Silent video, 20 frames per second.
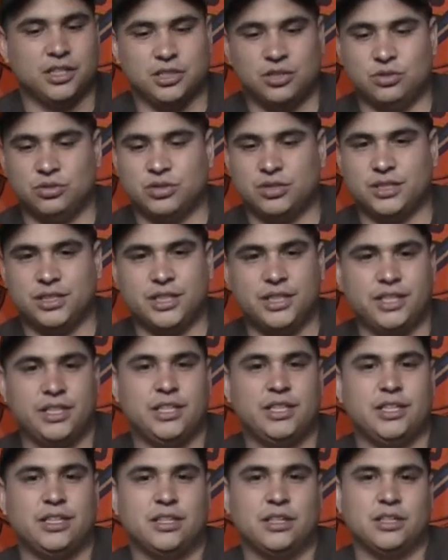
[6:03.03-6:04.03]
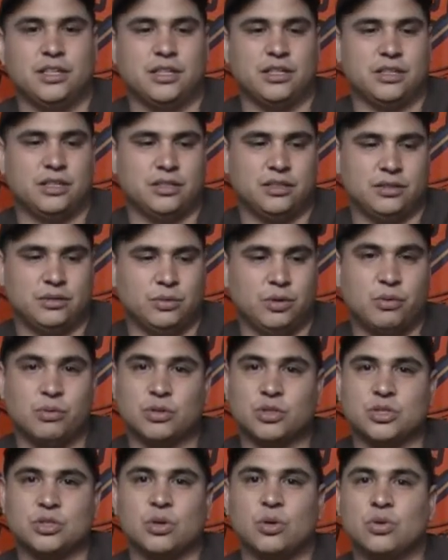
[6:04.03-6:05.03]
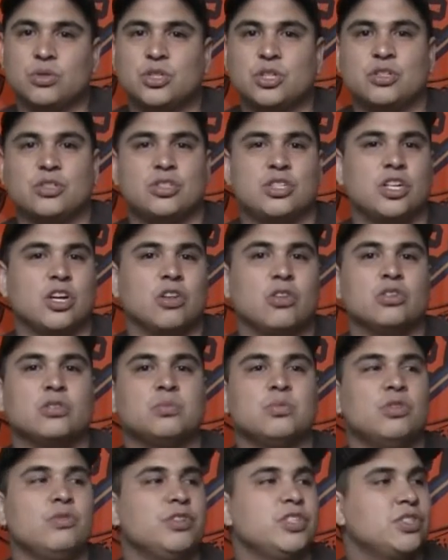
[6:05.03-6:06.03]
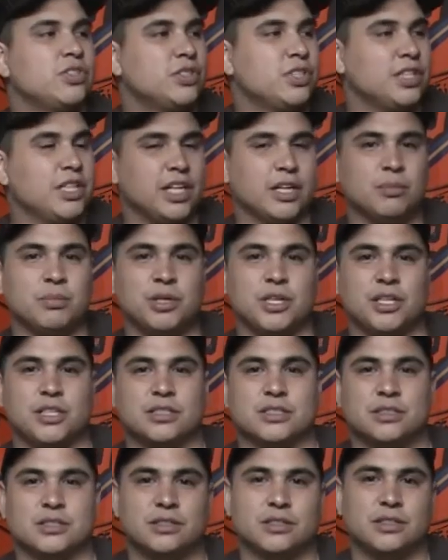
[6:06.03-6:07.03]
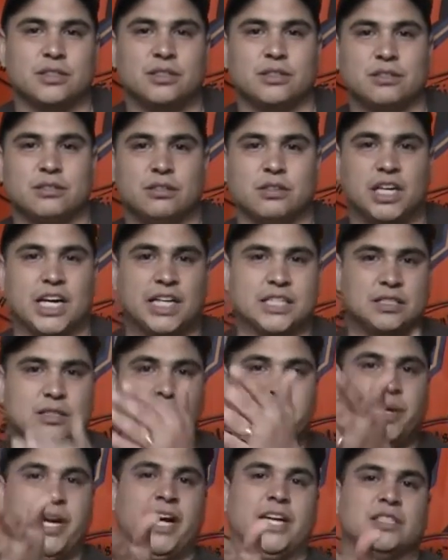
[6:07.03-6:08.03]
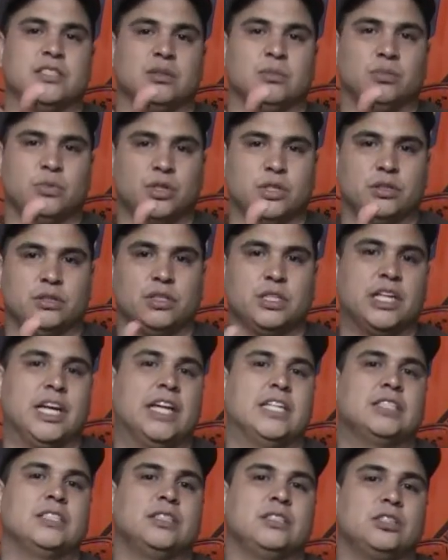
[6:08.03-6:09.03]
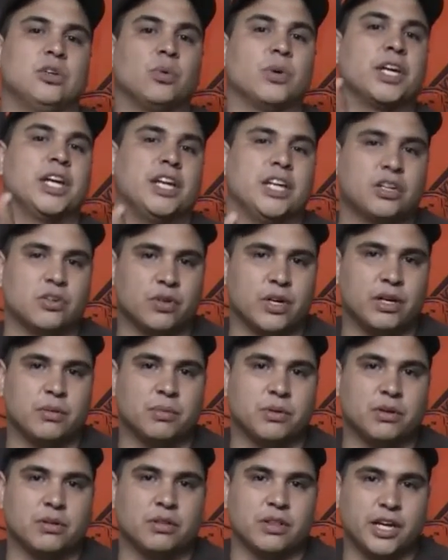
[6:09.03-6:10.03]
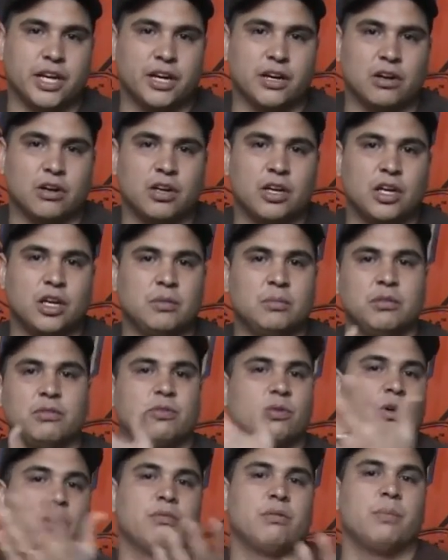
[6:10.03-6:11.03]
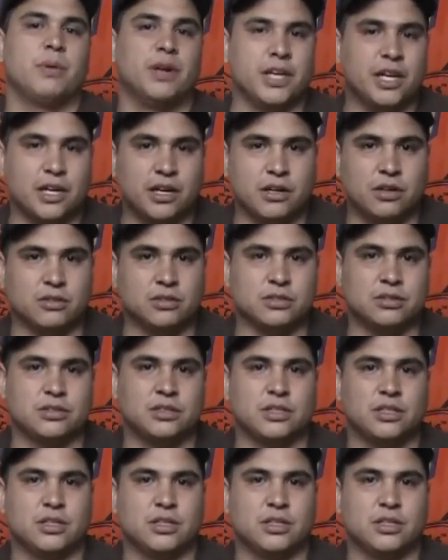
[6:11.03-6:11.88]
you see We Were Soldiers, you see all those movies, you see the MPs. They're the guys in the back somewhere. They're the guys that don't get any credit but are there before everybody else,